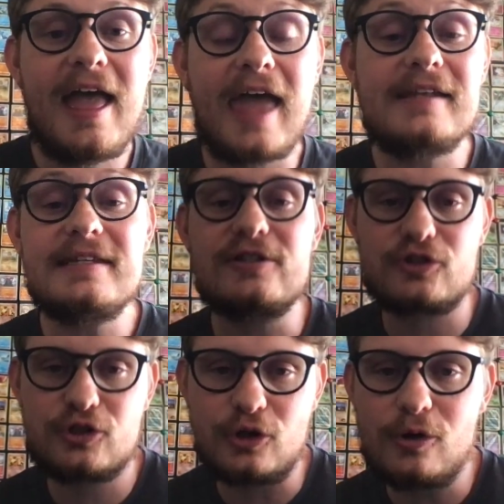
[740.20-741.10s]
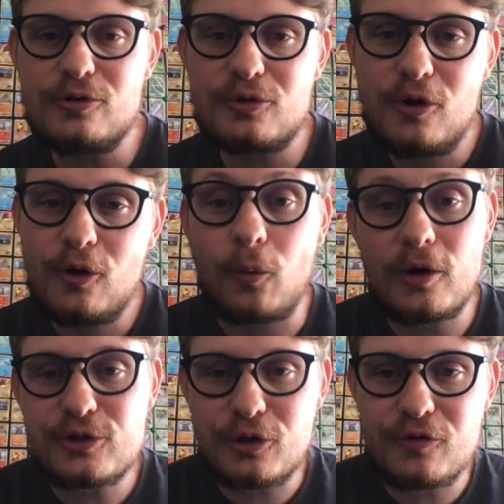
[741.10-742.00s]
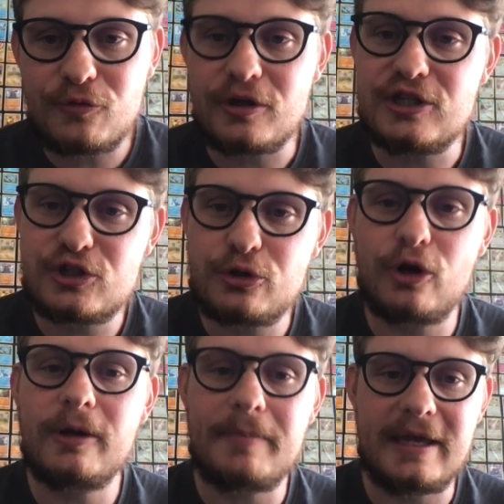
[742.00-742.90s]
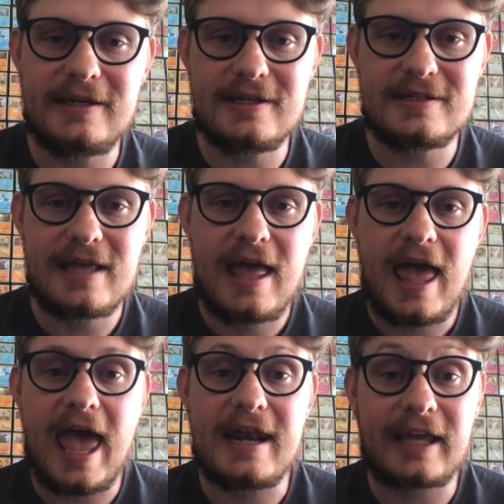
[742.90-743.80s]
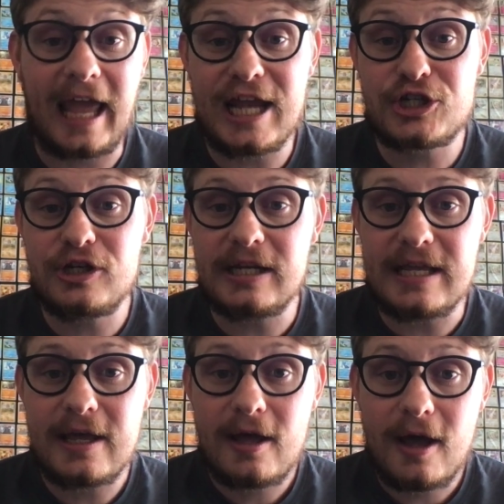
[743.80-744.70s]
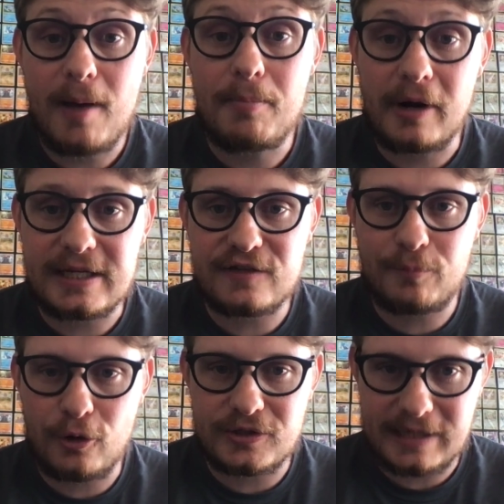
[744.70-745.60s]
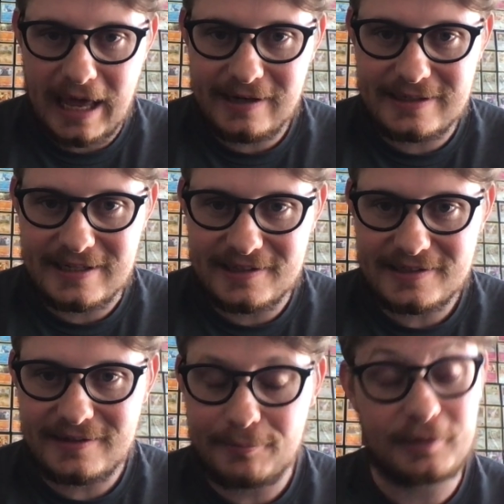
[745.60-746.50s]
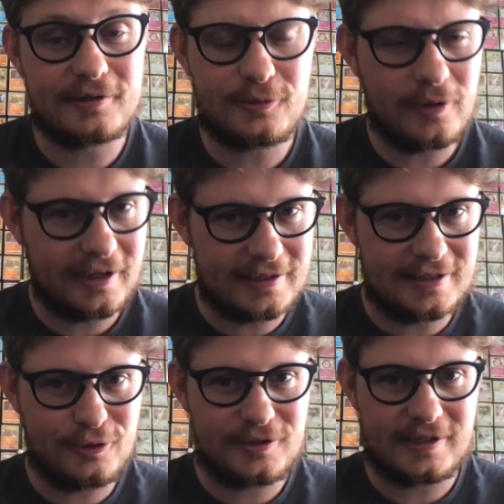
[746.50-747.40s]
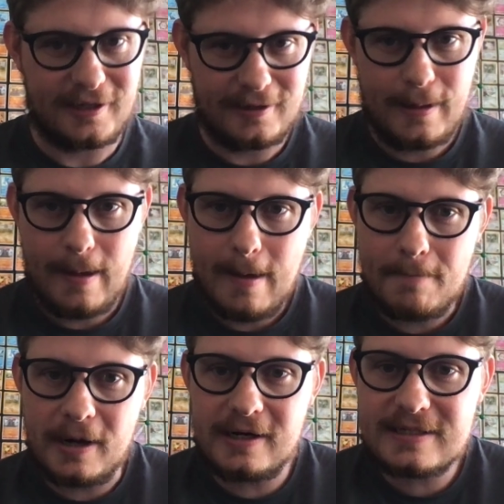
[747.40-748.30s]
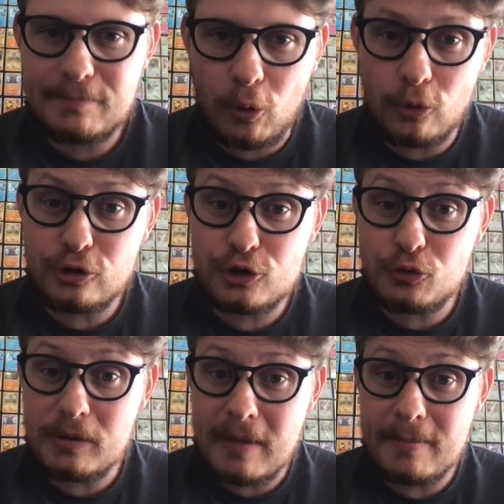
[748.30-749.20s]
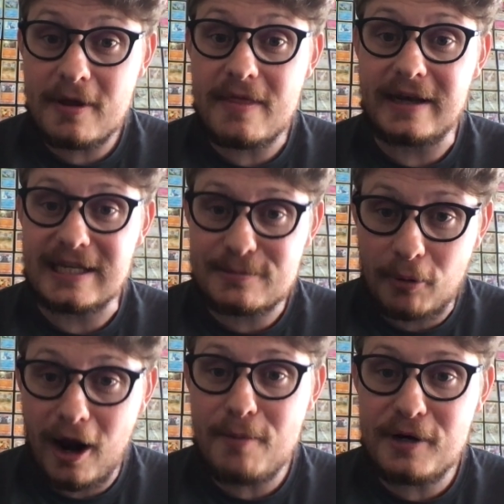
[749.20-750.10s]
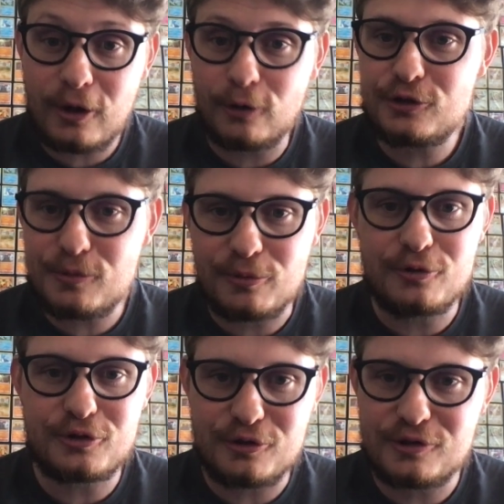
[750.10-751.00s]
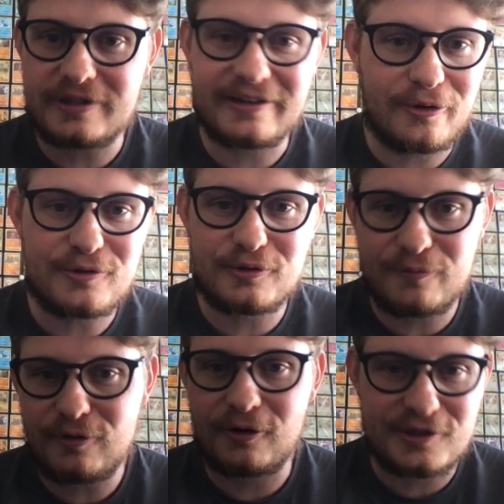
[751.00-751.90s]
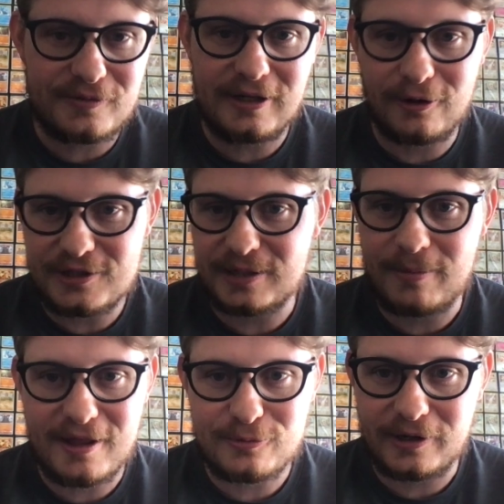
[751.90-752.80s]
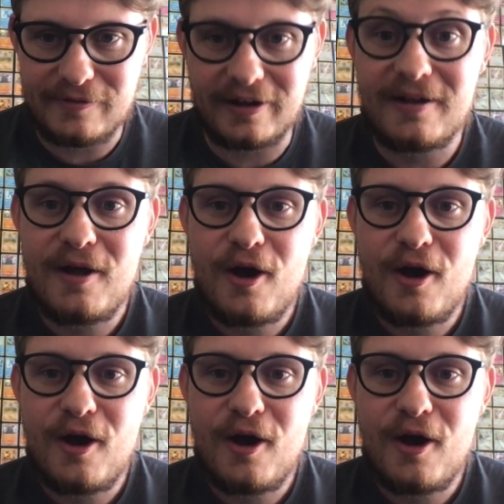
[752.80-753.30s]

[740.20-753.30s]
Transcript: And it says Charles was known for his strong opinions and occasionally abrasive personalities. But this way it gets interesting. But it is important to remember that his primary contributions, and it goes on philosophy, logic, math, whatever,